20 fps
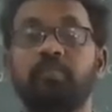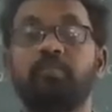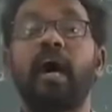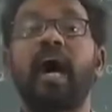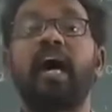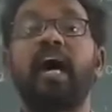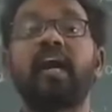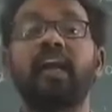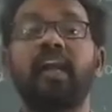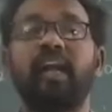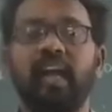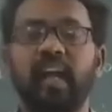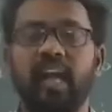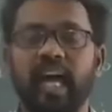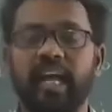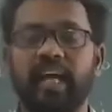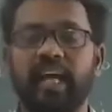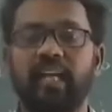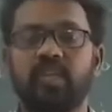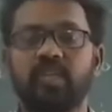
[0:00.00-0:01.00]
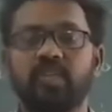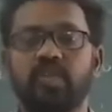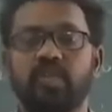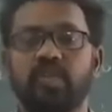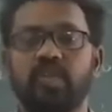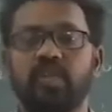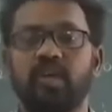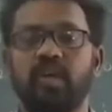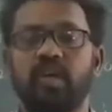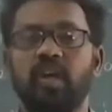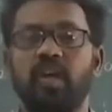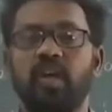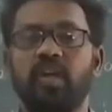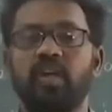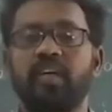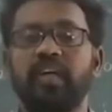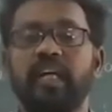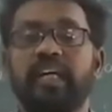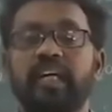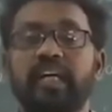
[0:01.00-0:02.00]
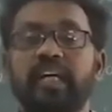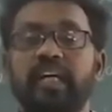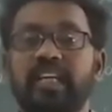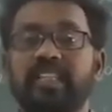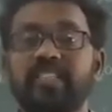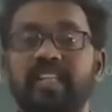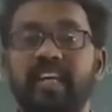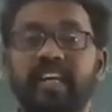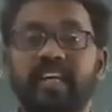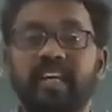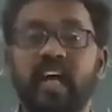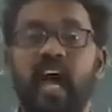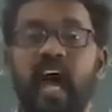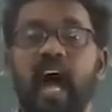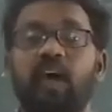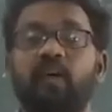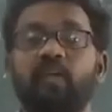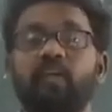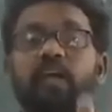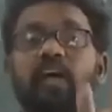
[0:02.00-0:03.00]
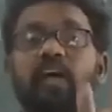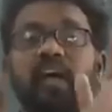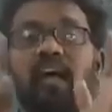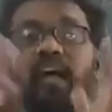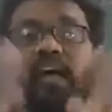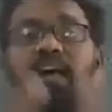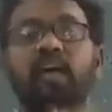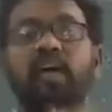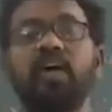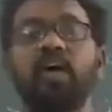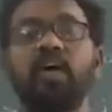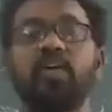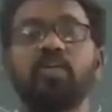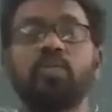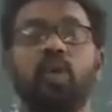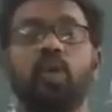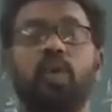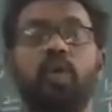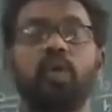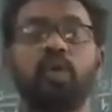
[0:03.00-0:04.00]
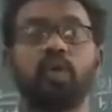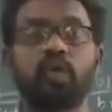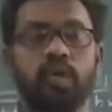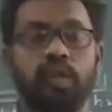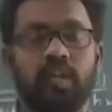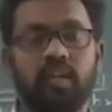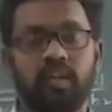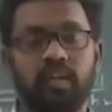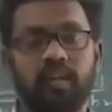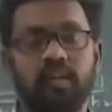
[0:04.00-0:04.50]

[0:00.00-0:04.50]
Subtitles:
parallel lines. It doesn't have the solution.